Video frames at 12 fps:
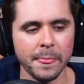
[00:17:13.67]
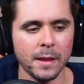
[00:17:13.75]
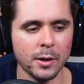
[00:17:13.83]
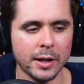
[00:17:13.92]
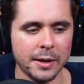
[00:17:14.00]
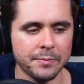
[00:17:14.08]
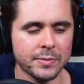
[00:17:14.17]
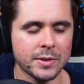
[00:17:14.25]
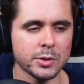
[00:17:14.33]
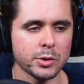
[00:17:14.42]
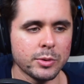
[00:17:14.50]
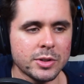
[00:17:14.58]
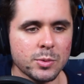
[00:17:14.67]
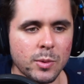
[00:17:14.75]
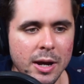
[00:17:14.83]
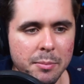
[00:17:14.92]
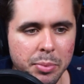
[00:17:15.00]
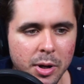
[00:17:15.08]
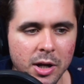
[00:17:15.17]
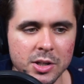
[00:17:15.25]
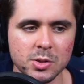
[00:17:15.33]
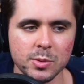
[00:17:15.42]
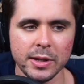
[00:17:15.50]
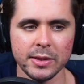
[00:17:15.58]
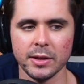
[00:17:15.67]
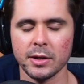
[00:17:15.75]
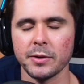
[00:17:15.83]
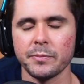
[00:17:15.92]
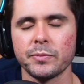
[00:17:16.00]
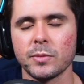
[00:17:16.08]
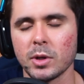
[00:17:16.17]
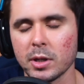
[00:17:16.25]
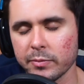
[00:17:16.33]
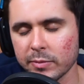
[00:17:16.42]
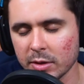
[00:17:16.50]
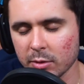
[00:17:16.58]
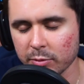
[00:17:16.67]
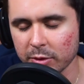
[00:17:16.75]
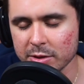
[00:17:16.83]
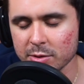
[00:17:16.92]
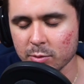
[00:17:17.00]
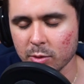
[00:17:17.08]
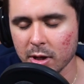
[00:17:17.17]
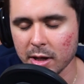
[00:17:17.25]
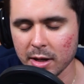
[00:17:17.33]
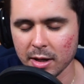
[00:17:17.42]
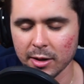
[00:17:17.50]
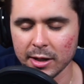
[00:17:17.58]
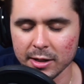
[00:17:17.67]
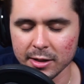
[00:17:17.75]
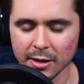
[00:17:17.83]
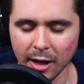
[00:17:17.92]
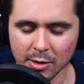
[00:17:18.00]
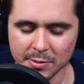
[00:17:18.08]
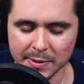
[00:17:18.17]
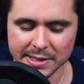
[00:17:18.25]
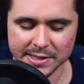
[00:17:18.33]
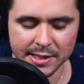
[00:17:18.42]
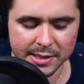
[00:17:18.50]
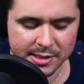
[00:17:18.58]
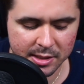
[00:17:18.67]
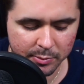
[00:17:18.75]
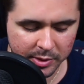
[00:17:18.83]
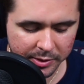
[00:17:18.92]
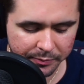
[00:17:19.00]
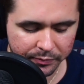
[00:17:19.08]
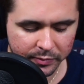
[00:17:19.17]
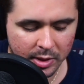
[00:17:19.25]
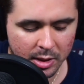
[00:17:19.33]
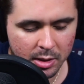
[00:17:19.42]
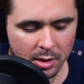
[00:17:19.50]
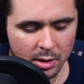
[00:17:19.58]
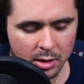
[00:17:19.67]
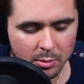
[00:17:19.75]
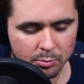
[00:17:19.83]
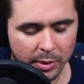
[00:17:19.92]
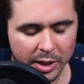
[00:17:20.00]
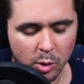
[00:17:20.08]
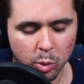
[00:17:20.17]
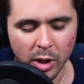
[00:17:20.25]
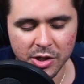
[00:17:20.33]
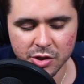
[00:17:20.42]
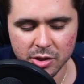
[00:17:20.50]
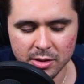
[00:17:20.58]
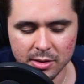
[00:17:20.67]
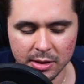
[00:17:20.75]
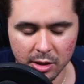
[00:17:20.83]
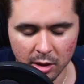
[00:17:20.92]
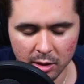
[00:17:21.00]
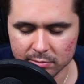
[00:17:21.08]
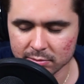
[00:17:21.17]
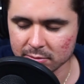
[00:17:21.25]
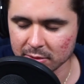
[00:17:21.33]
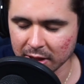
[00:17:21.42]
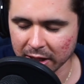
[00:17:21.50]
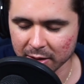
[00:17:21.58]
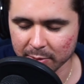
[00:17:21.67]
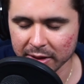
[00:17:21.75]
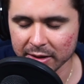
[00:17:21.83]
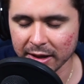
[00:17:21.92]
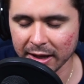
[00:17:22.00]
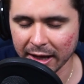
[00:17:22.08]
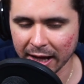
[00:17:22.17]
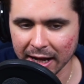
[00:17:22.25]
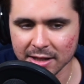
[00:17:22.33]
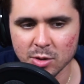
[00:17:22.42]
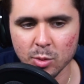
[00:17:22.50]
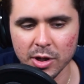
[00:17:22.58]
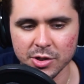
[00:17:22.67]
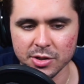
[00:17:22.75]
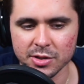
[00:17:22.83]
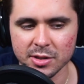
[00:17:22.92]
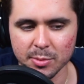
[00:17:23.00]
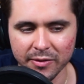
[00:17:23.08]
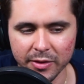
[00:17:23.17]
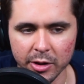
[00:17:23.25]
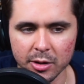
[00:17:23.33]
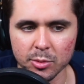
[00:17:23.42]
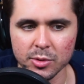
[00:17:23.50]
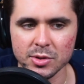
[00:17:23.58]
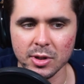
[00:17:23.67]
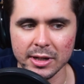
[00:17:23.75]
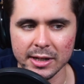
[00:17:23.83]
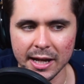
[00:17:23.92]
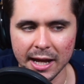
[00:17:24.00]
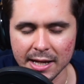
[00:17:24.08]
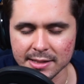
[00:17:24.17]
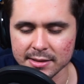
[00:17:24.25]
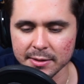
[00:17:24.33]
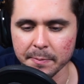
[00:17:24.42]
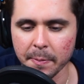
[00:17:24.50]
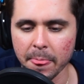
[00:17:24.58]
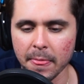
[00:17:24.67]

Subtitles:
Okay, so the reason why I paused right there, right, and the reason why I was about to say something. My question, you know, the anime adds questions to my variables, so I need to ask them.